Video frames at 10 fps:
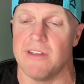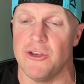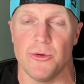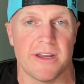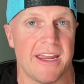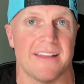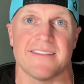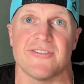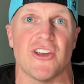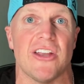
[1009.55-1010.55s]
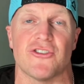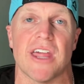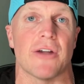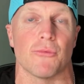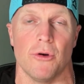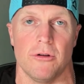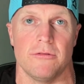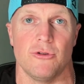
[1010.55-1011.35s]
and you can't change that roll.